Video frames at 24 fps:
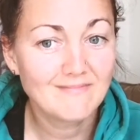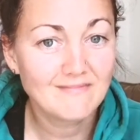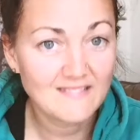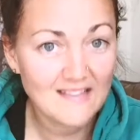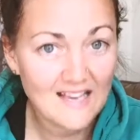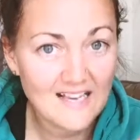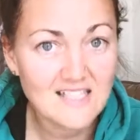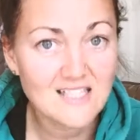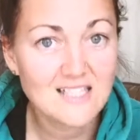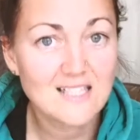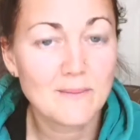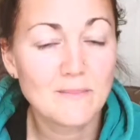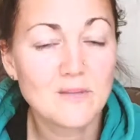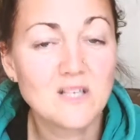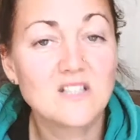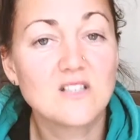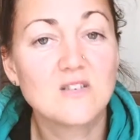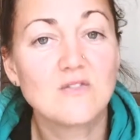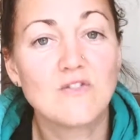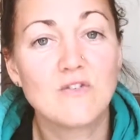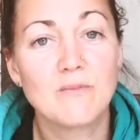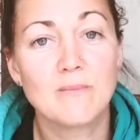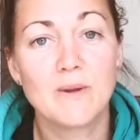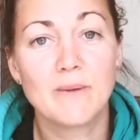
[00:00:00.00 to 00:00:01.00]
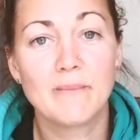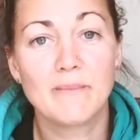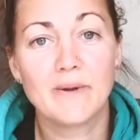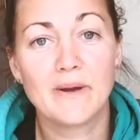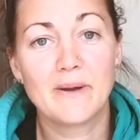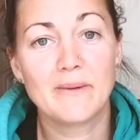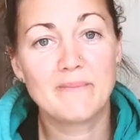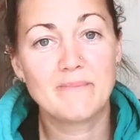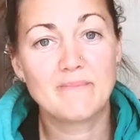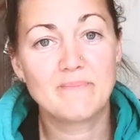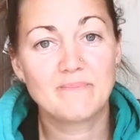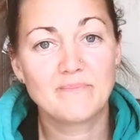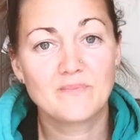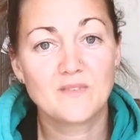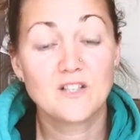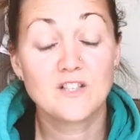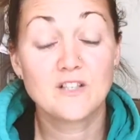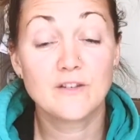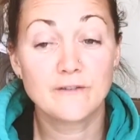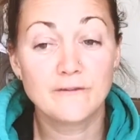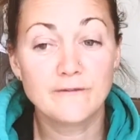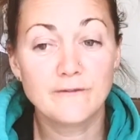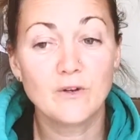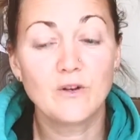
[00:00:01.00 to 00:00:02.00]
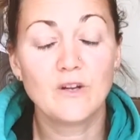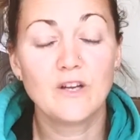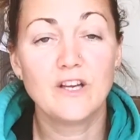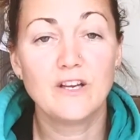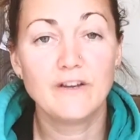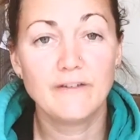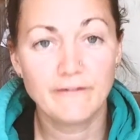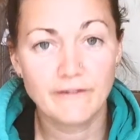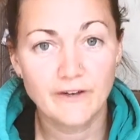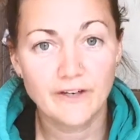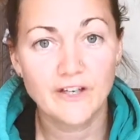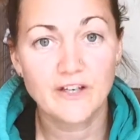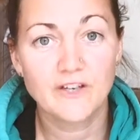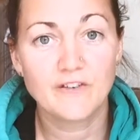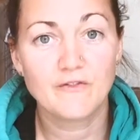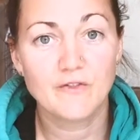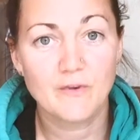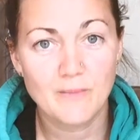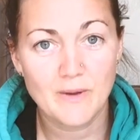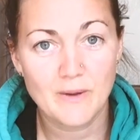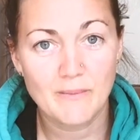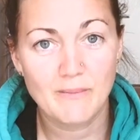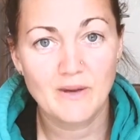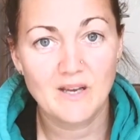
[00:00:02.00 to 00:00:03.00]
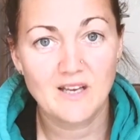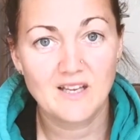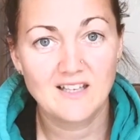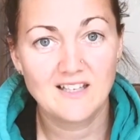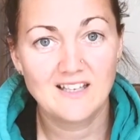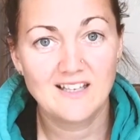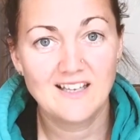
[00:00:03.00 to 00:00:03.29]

That's something to remember. To fully freaking remember.